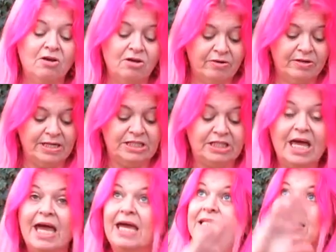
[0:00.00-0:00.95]
longer each
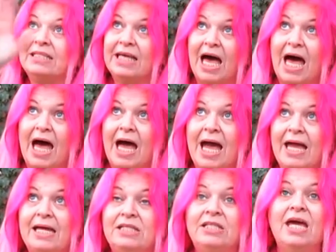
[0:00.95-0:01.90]
day in the sky,
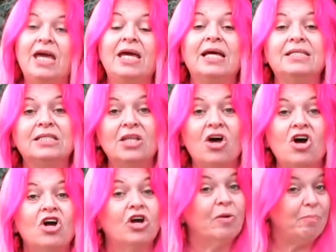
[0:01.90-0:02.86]
each day gets
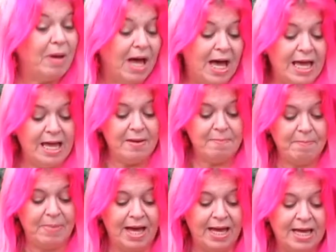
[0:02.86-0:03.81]
longer by and
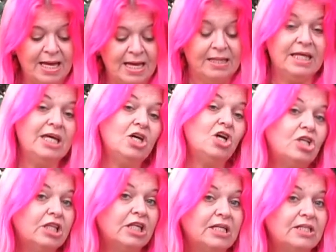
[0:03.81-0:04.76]
by. The
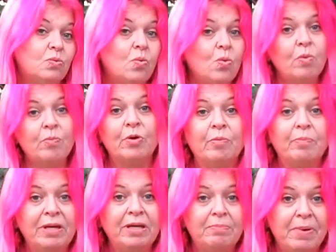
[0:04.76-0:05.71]
earth gets warmer
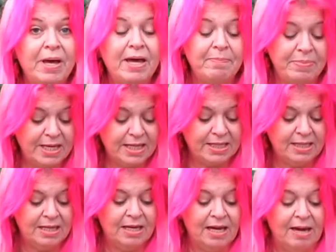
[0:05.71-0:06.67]
bit by bit,
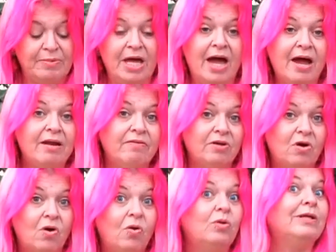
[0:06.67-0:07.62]
I'm tired of the
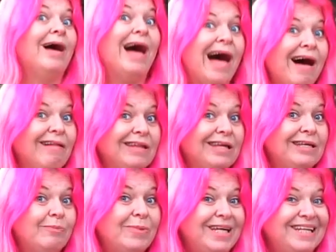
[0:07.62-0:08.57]
cold, I'll
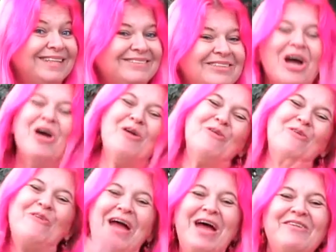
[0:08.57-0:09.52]
admit.
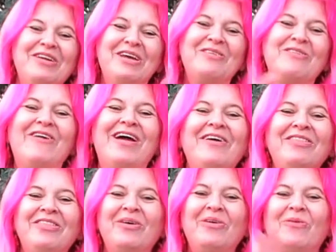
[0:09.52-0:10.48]
Round and
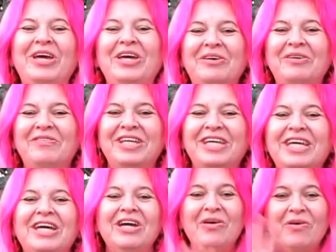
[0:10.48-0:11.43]
round the wheel of the
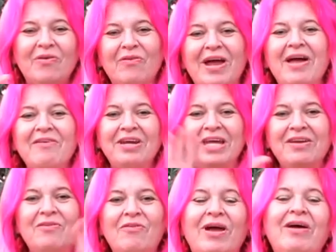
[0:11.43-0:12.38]
year, round
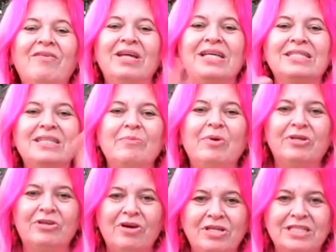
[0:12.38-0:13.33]
and round as
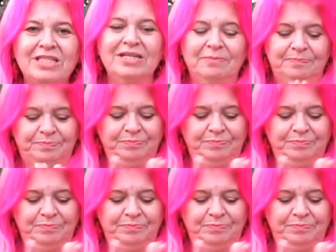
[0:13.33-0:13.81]
Imbolc draws near.